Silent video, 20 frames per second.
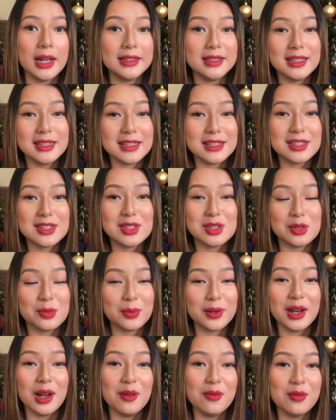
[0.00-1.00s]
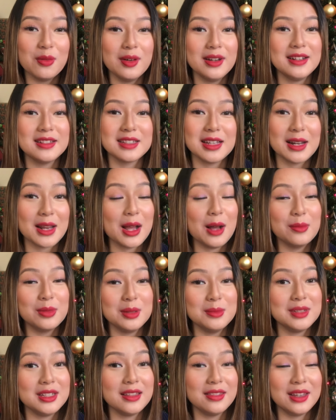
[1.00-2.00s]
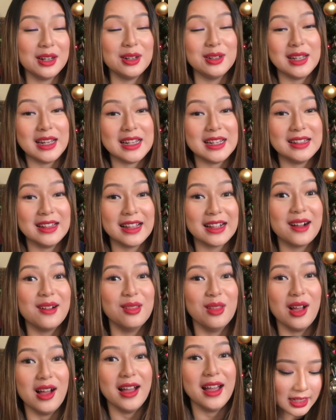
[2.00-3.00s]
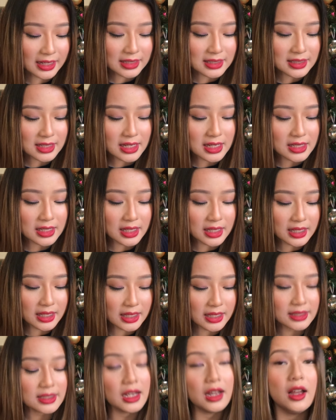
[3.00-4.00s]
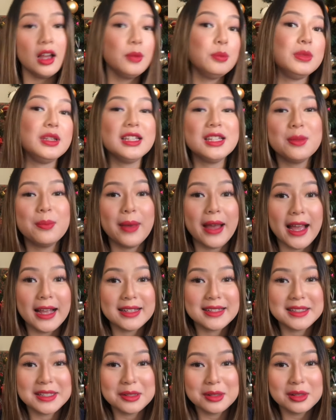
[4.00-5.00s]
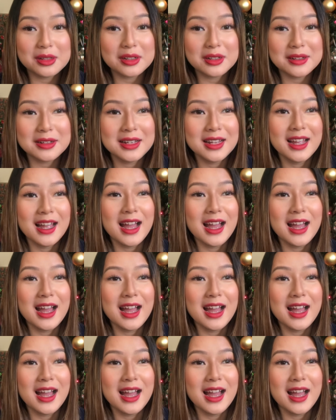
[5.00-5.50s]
I think it's super helpful, and it's gonna help them their day like a lot. Next thing is a, a mini bag sealer.